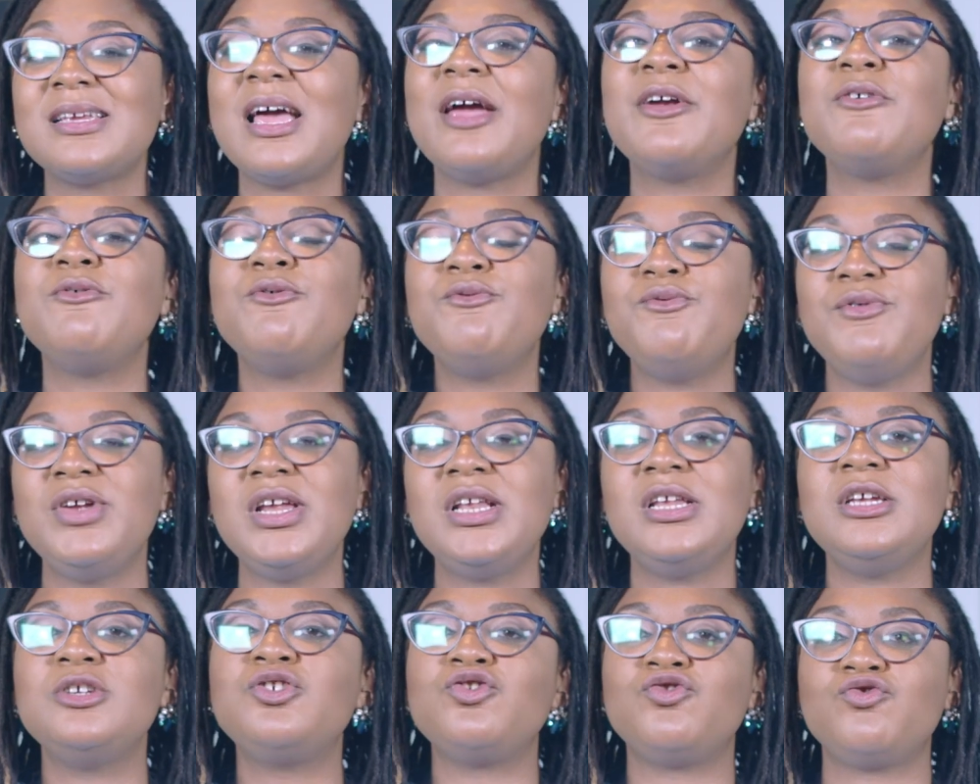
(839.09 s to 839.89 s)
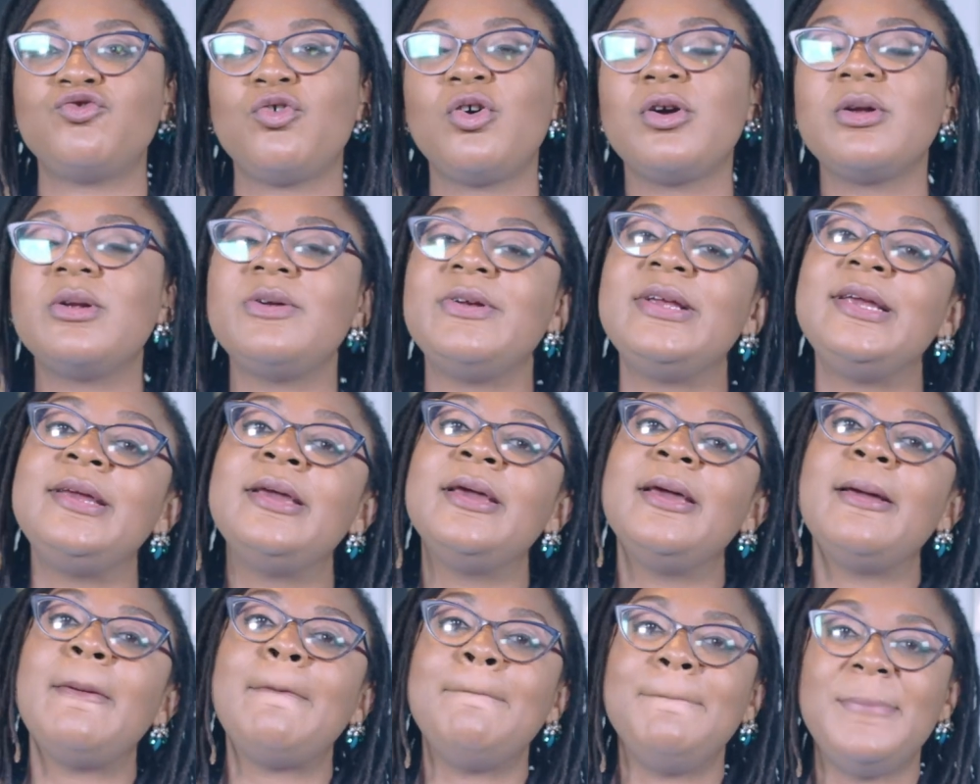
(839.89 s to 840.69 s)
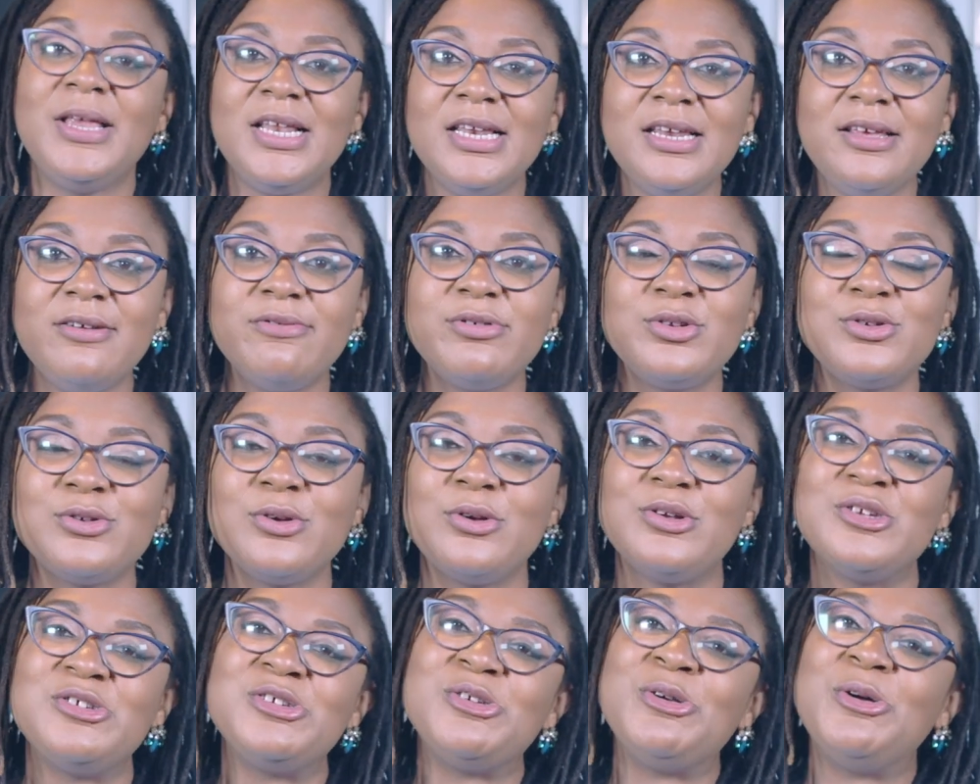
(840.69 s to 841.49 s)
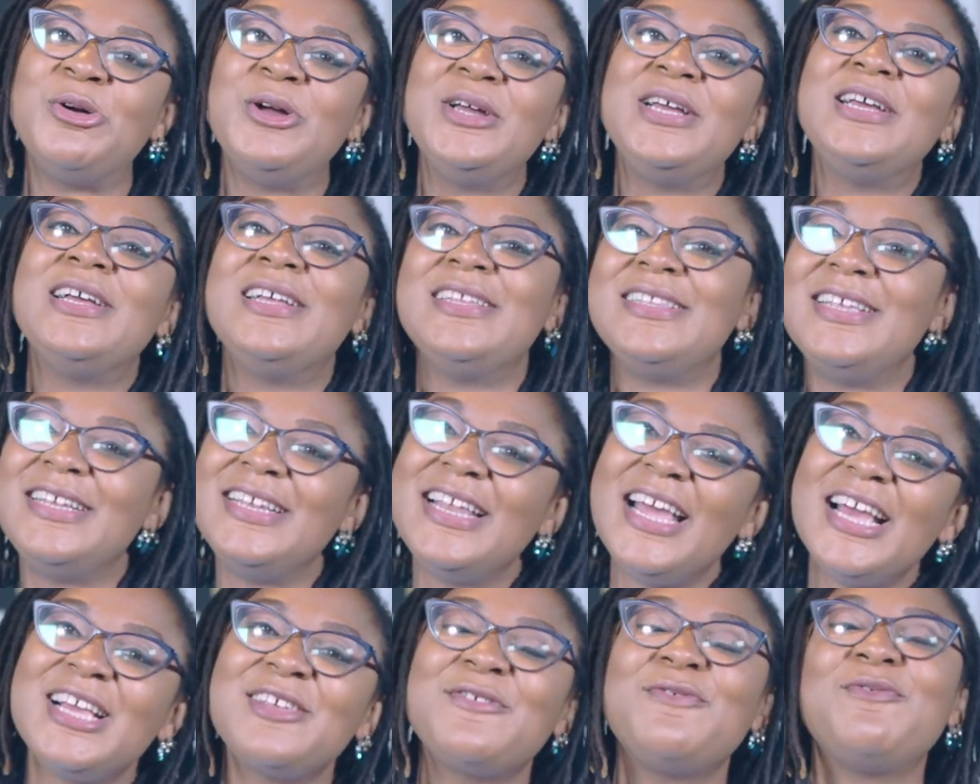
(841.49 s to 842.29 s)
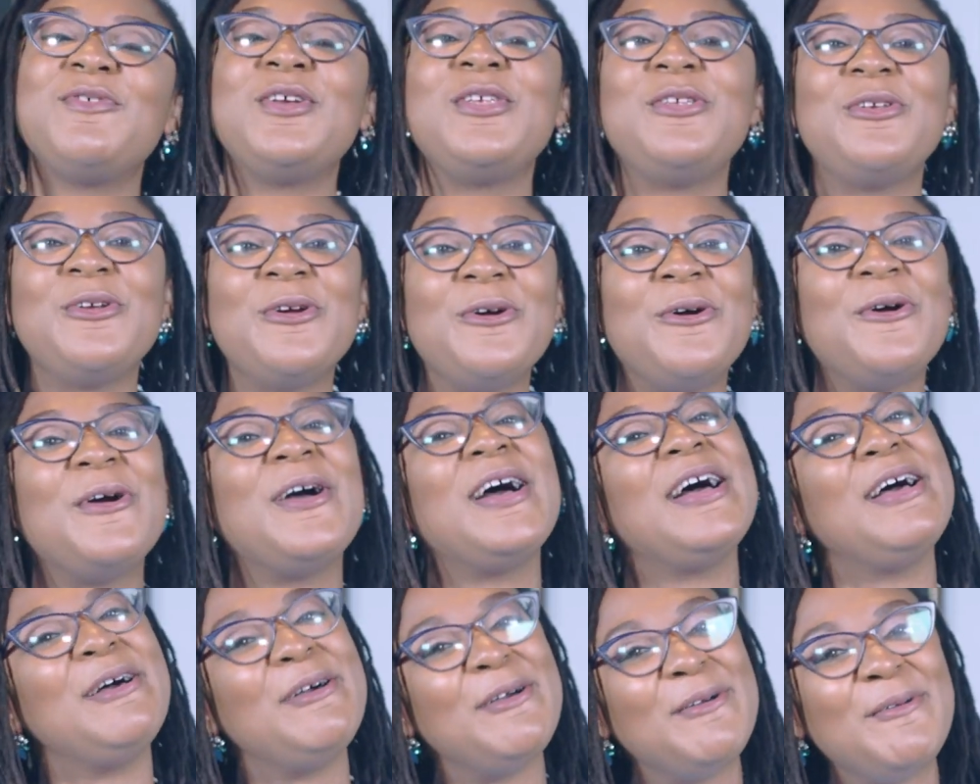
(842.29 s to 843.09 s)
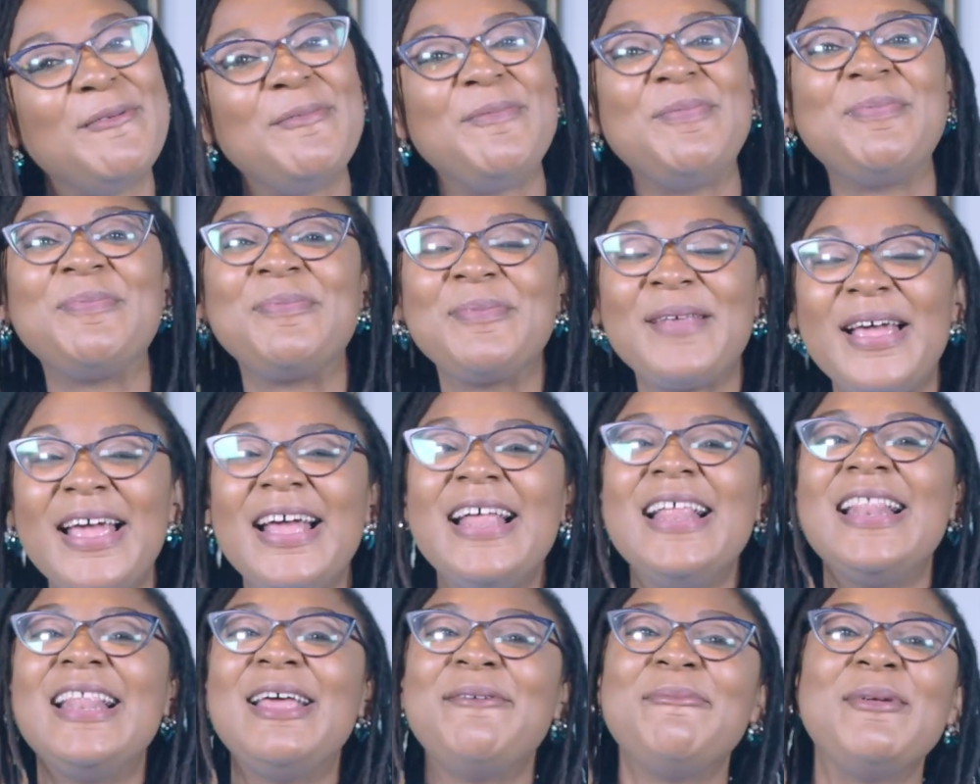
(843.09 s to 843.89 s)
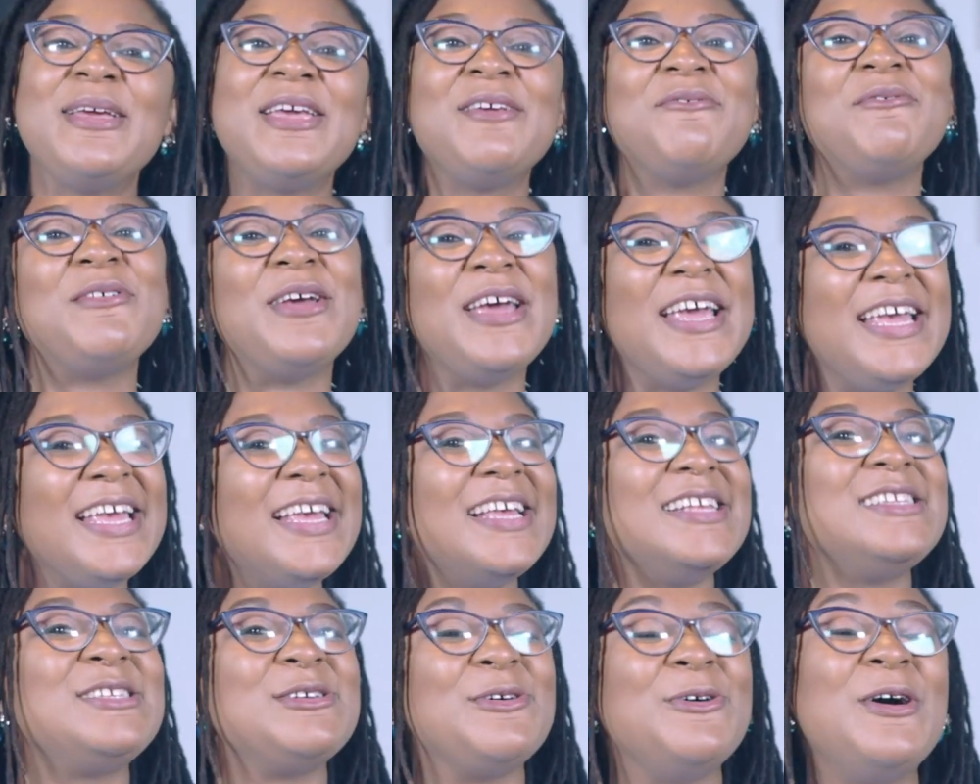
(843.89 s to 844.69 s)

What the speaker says: I really strongly believe so. So the next video, let me give you a hint.